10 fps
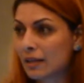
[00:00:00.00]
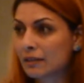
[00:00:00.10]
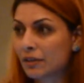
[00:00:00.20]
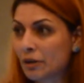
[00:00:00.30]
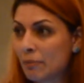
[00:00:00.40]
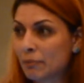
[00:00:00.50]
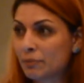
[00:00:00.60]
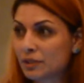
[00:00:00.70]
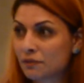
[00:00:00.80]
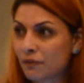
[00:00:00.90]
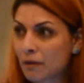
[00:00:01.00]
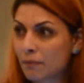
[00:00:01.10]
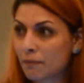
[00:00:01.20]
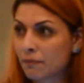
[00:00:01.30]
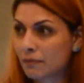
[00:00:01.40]
There are members
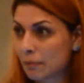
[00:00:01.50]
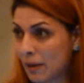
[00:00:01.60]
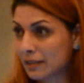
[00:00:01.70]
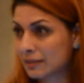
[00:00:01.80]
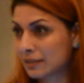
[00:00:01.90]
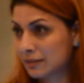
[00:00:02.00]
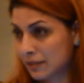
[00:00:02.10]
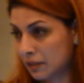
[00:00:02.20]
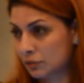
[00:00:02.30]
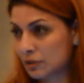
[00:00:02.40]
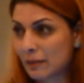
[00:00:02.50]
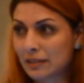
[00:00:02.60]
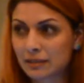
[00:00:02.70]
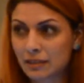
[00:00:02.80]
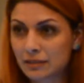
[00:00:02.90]
from the St. Louis
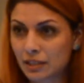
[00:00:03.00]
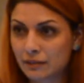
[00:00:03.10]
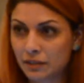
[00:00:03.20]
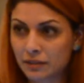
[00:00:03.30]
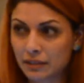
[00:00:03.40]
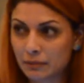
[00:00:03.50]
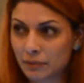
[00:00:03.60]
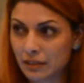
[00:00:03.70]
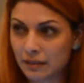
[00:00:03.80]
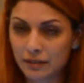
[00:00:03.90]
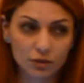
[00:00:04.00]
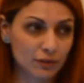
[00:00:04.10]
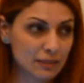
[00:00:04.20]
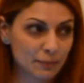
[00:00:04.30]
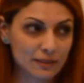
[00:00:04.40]
Palestine Solidarity Committee, the
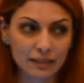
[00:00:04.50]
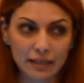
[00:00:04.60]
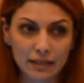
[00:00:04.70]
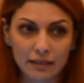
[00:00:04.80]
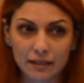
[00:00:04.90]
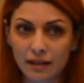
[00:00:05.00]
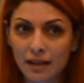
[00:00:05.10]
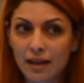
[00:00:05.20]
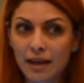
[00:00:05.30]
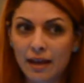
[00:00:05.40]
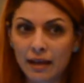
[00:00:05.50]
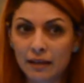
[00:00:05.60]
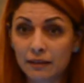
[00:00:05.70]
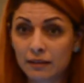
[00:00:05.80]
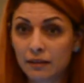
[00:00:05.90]
USPCN,
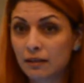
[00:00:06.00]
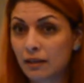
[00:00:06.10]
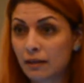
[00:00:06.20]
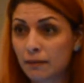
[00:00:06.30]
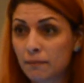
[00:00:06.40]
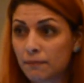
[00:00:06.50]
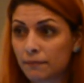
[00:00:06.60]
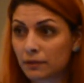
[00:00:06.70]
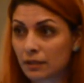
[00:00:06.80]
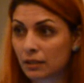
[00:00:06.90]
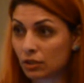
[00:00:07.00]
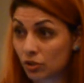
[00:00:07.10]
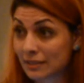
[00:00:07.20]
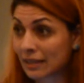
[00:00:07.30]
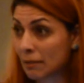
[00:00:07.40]
and the
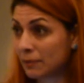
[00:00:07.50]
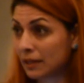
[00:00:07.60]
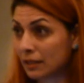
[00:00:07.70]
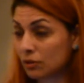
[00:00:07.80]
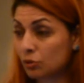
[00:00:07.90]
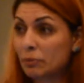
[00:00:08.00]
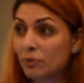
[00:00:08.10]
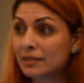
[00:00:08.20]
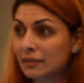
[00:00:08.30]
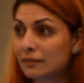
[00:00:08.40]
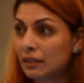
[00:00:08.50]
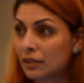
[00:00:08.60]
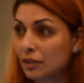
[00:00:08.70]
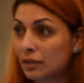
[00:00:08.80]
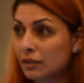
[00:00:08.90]
US campaign who are present
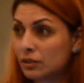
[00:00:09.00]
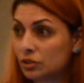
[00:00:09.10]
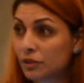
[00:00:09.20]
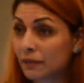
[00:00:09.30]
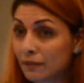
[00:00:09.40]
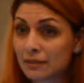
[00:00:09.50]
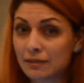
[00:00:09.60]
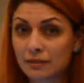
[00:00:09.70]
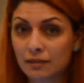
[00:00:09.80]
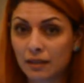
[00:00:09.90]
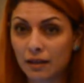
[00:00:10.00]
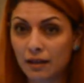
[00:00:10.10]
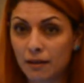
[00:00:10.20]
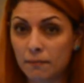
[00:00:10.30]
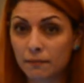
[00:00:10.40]
here during this
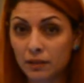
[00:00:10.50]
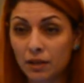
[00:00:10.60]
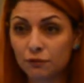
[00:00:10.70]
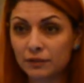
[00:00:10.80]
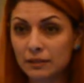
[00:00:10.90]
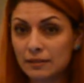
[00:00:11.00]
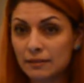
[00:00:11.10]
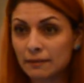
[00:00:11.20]
conference.